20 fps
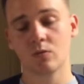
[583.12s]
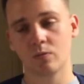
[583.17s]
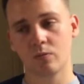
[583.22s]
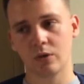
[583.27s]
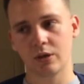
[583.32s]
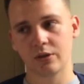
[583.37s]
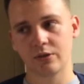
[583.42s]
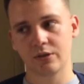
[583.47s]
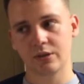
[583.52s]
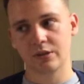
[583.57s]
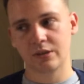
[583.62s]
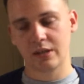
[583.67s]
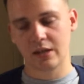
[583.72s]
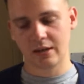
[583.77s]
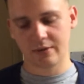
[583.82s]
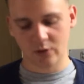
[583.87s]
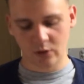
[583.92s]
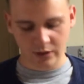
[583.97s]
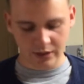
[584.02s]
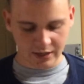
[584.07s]
what else does it
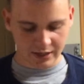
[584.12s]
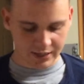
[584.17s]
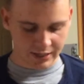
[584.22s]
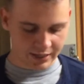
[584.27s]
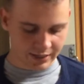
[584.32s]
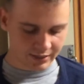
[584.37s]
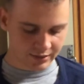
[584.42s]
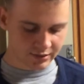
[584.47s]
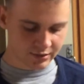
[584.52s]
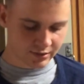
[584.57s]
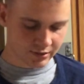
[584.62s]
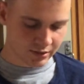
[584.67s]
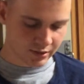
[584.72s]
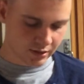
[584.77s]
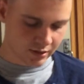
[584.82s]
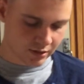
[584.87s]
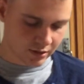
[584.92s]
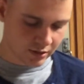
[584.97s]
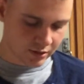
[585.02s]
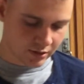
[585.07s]
have? Oh yeah, it has
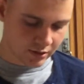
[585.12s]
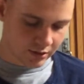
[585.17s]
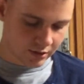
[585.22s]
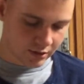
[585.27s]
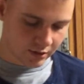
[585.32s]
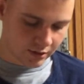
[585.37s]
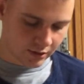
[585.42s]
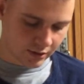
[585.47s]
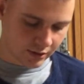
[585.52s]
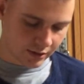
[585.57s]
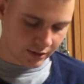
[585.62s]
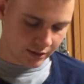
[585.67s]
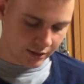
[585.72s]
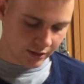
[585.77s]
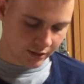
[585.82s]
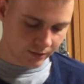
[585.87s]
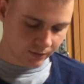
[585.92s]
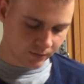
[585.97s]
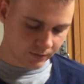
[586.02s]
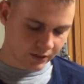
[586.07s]

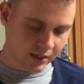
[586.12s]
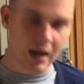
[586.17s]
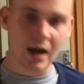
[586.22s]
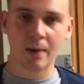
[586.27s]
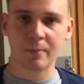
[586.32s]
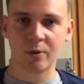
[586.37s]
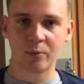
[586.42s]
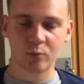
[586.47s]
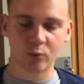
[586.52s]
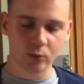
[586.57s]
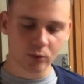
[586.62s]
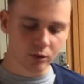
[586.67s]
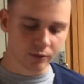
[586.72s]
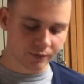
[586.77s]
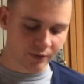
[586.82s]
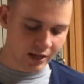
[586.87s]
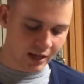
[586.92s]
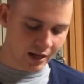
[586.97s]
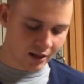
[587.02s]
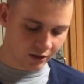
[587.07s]
a common pool
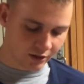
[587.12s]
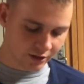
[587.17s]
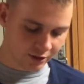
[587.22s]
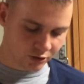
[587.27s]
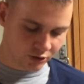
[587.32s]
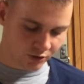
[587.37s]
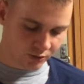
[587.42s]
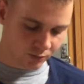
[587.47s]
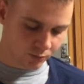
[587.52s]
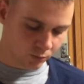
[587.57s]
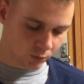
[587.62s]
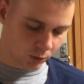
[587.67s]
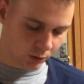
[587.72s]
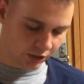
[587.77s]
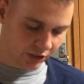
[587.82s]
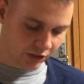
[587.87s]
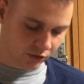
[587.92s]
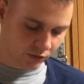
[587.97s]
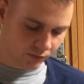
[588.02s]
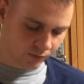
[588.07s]
of knowledge
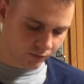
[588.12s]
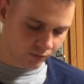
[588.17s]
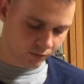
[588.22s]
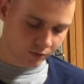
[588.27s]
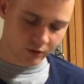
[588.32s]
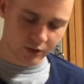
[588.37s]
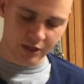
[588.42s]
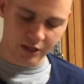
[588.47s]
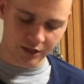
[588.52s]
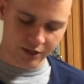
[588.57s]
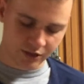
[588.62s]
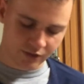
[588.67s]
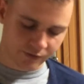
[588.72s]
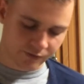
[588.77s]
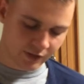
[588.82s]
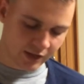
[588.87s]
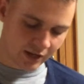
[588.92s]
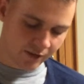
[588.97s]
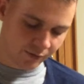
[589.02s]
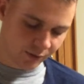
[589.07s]
working in its
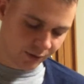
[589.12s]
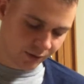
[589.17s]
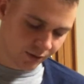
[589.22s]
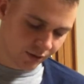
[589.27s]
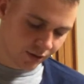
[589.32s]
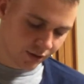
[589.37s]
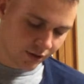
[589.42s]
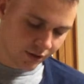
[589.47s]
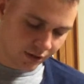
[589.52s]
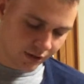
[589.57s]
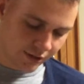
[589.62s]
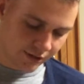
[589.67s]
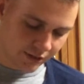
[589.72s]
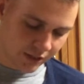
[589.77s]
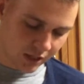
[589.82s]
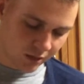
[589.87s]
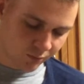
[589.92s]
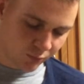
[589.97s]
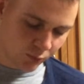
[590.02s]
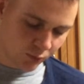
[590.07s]
favor. And the
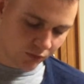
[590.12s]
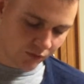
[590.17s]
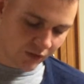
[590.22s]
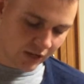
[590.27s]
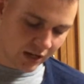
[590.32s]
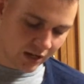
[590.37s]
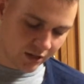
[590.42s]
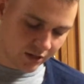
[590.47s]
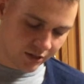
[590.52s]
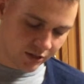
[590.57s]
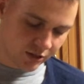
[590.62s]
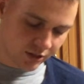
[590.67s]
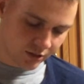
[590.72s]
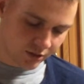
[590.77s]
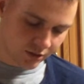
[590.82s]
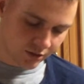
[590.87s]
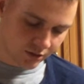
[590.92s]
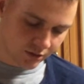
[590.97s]
common pool of knowledge